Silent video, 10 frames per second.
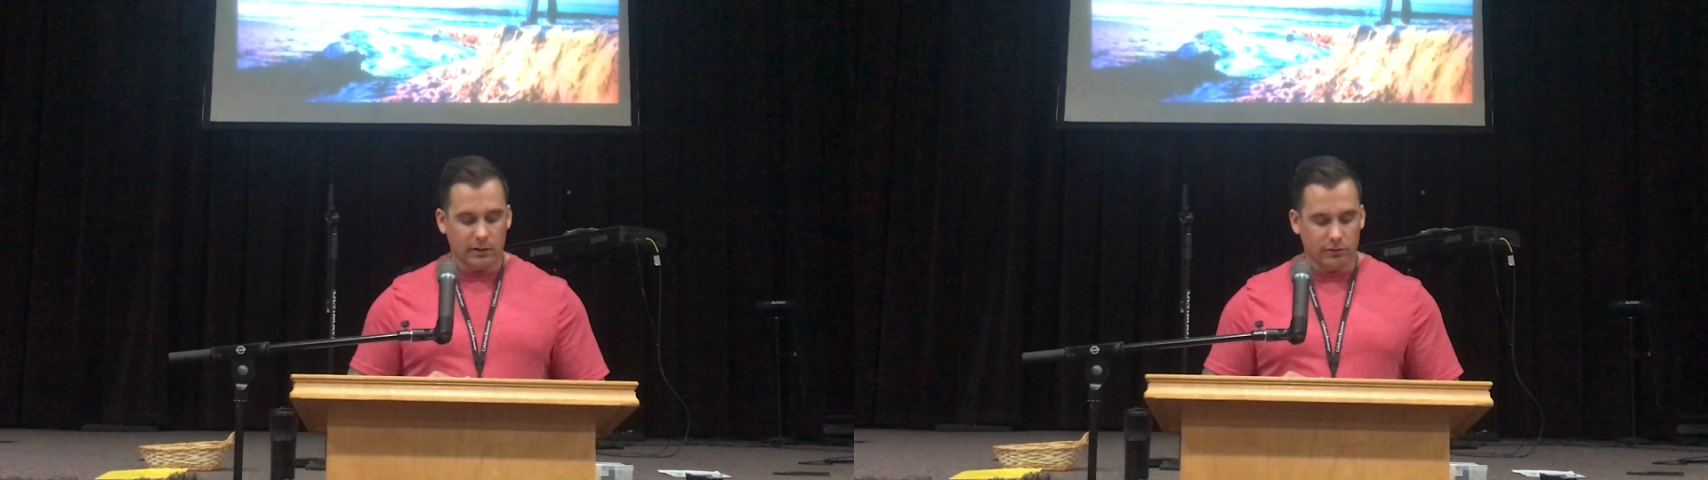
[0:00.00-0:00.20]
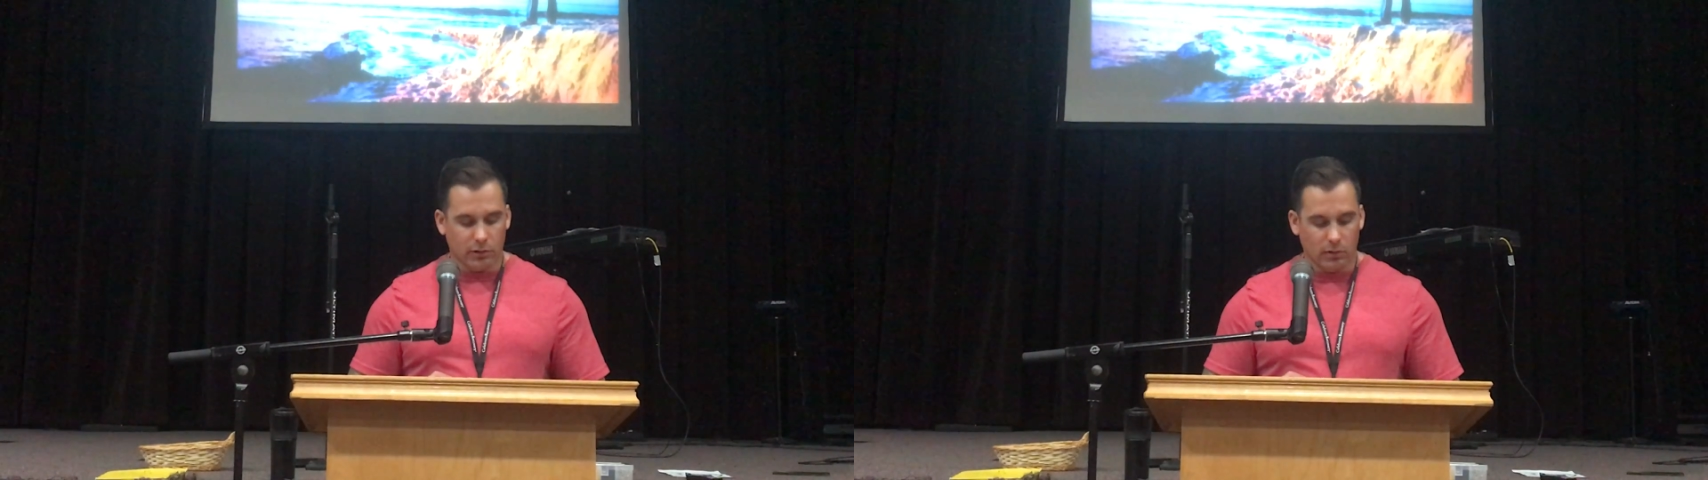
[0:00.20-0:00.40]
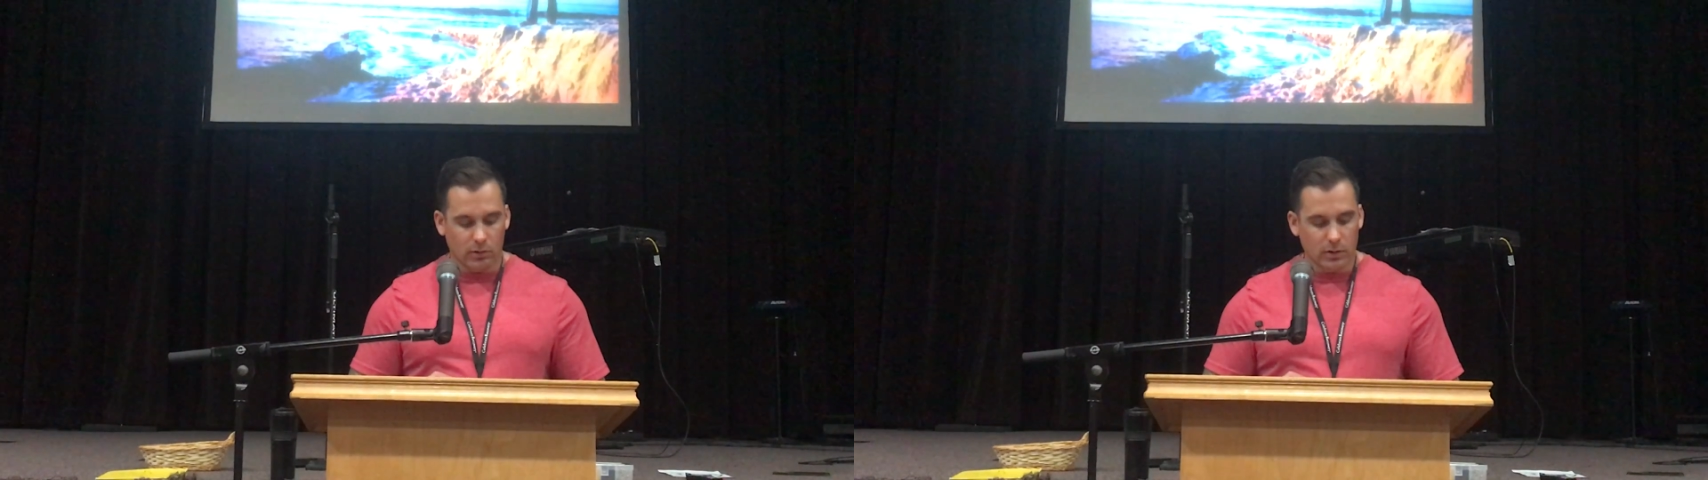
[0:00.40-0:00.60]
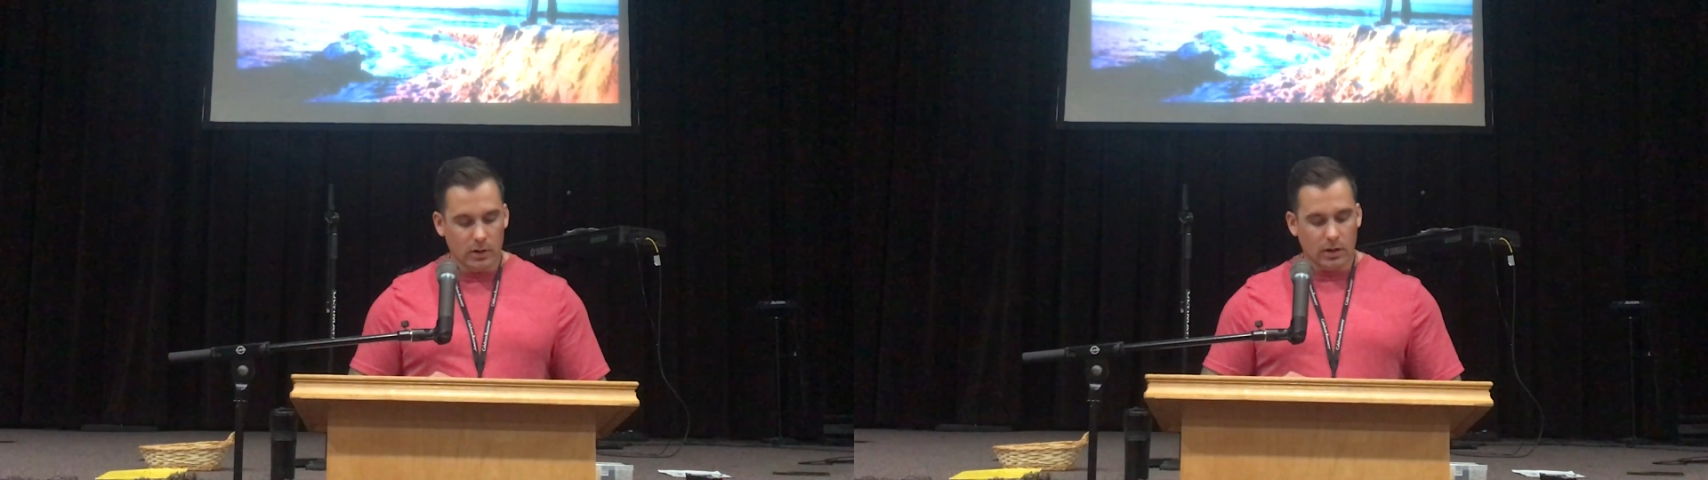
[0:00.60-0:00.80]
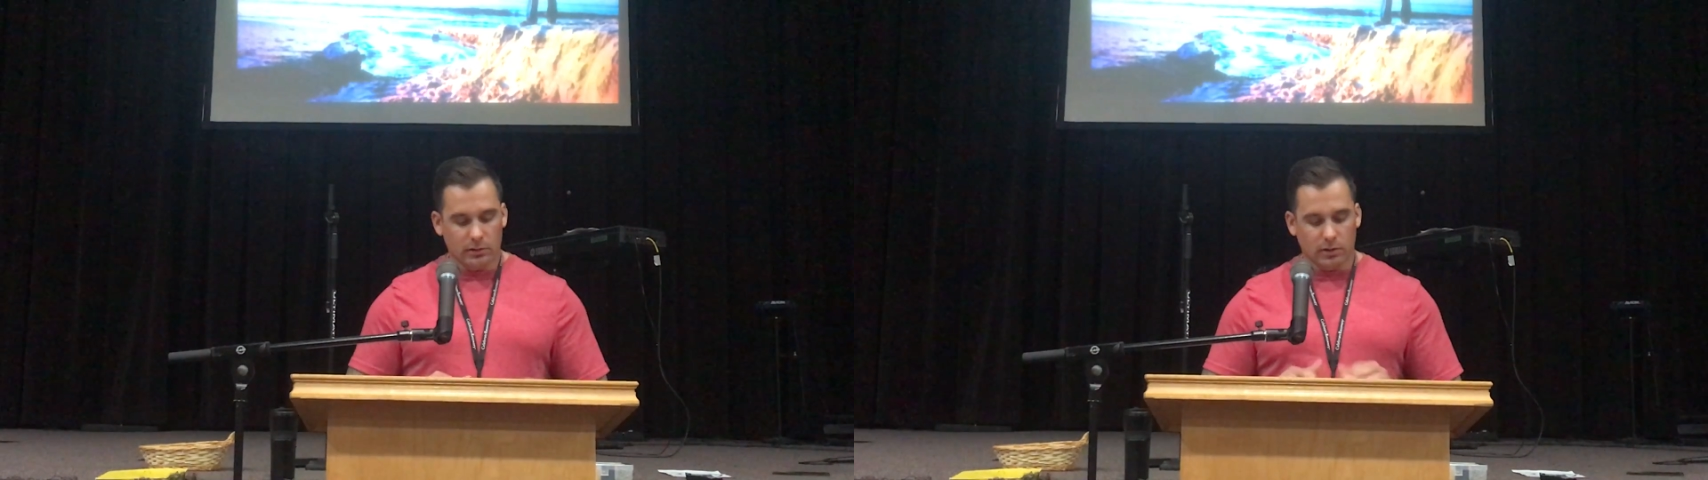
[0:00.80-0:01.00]
control
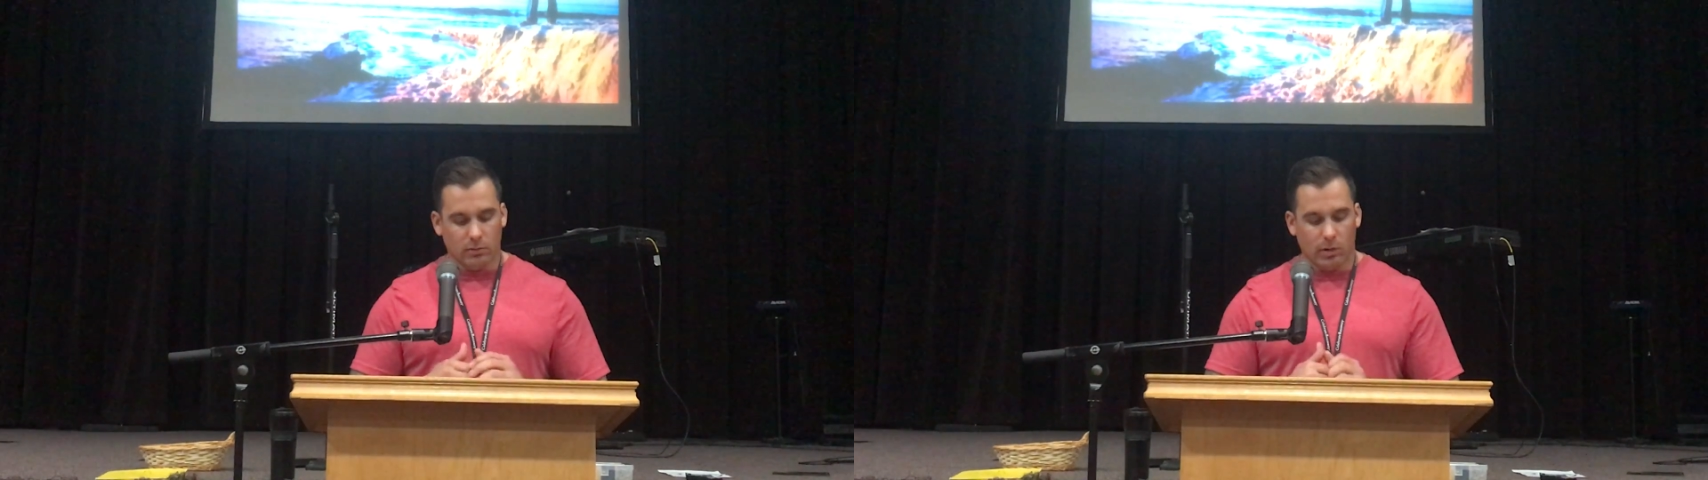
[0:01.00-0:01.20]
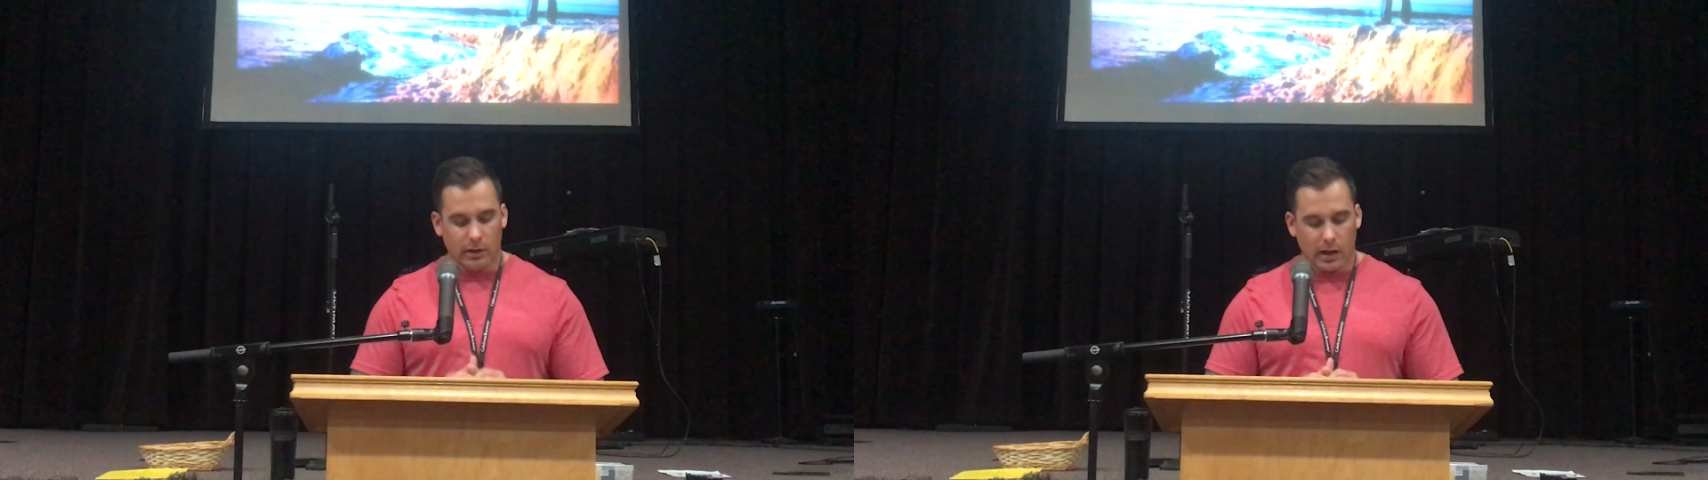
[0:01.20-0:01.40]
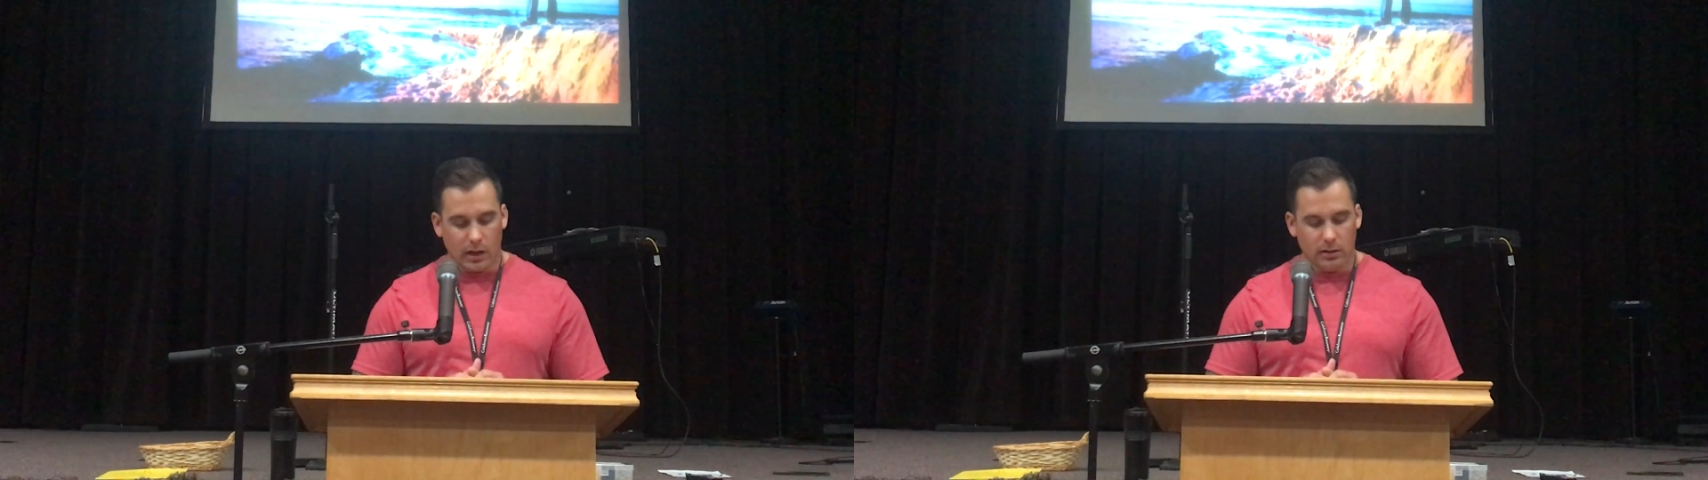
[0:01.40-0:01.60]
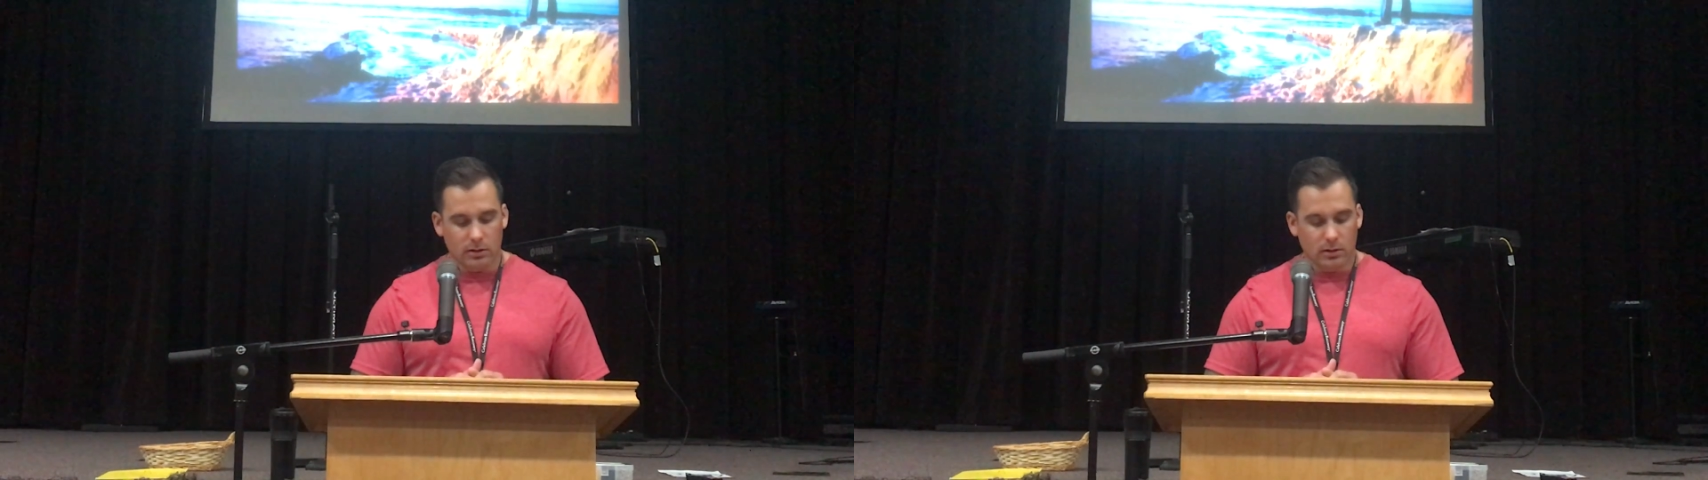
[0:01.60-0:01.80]
until one night